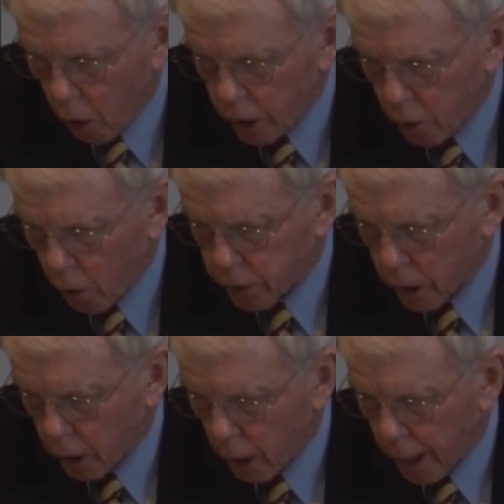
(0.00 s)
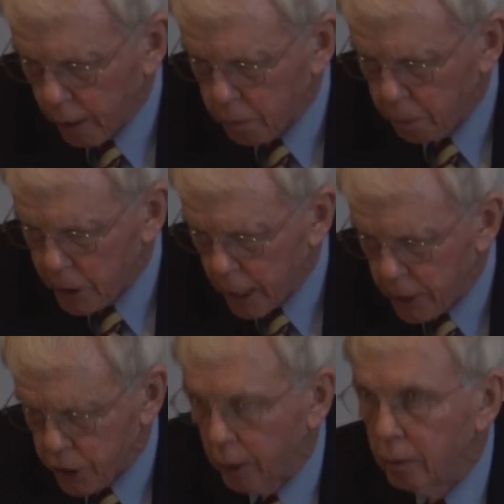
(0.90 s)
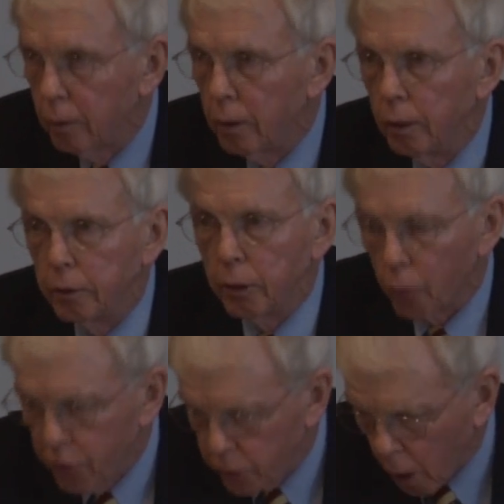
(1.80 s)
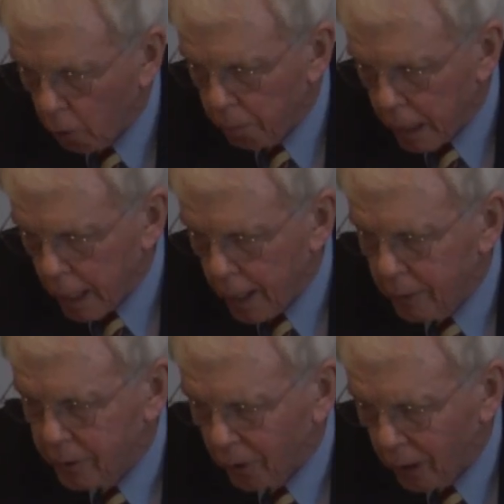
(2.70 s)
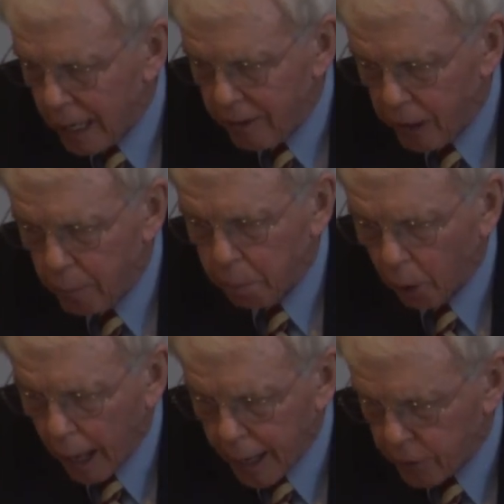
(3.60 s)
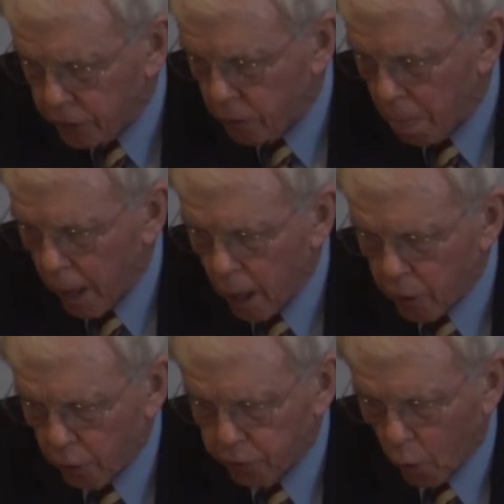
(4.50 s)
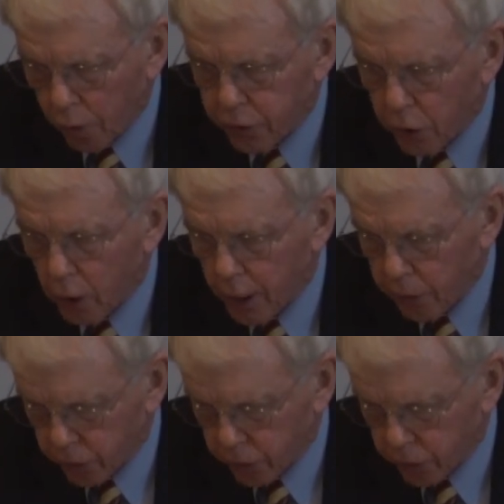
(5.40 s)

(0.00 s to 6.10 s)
on North Carolina's petition, the result being to leave in place the Fourth Circuit